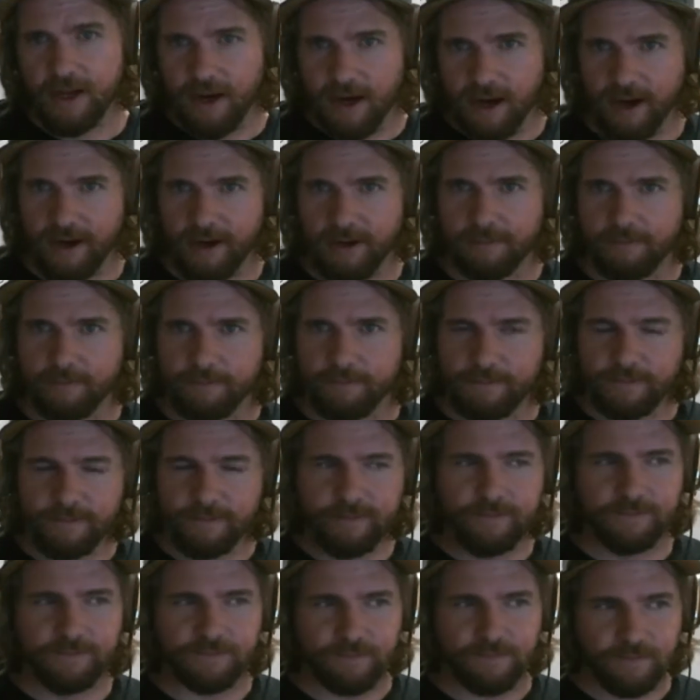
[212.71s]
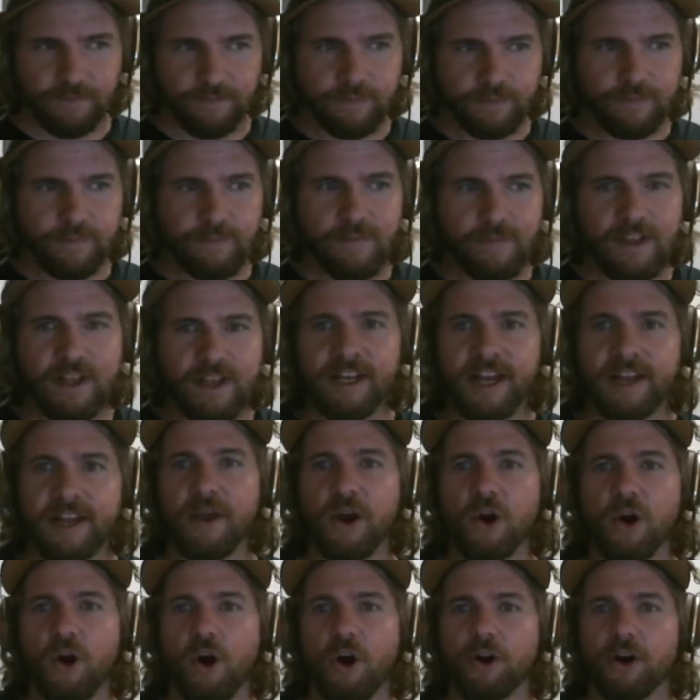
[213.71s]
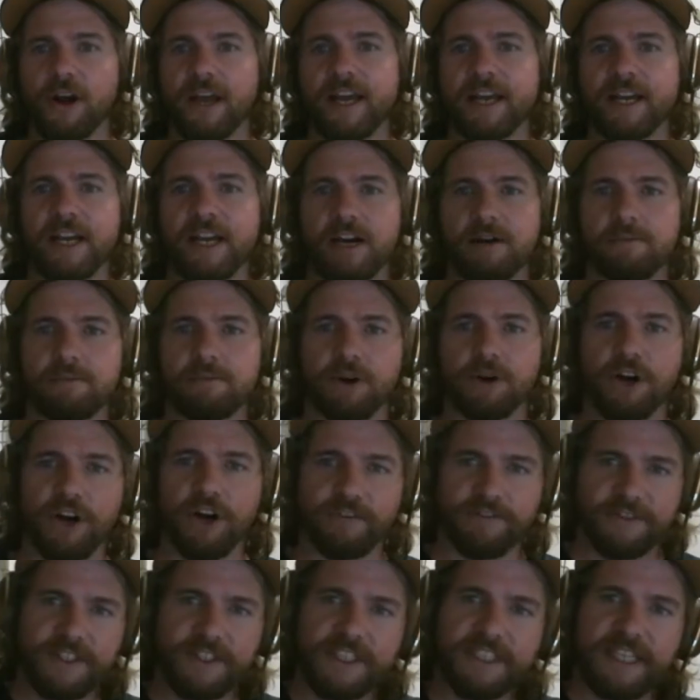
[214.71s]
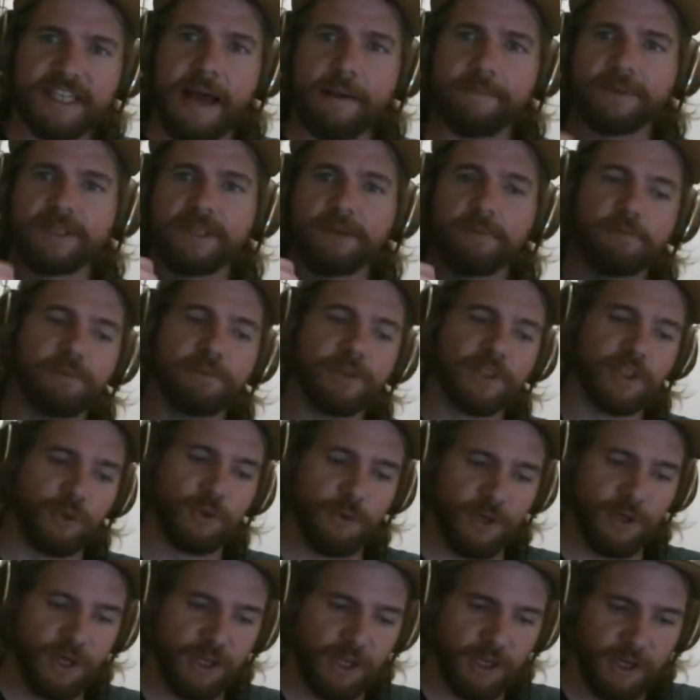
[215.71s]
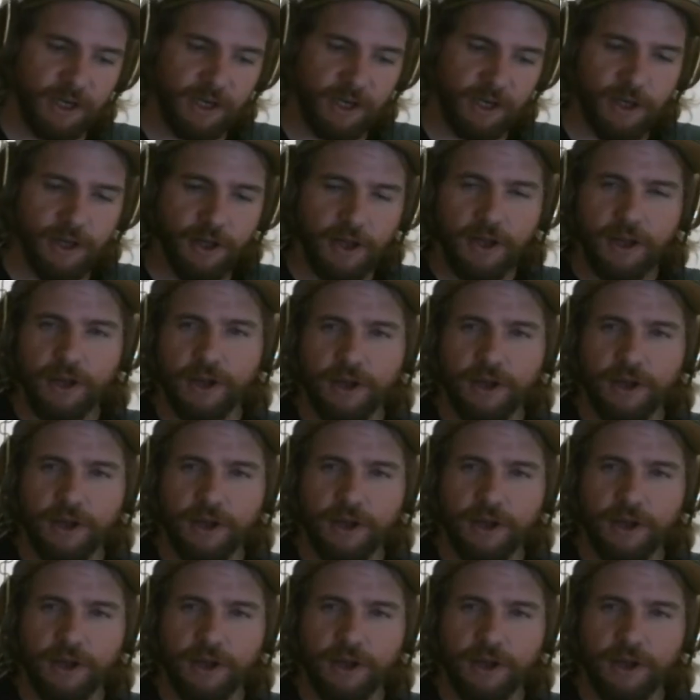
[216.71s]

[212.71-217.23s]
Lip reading: And there are a number of steps between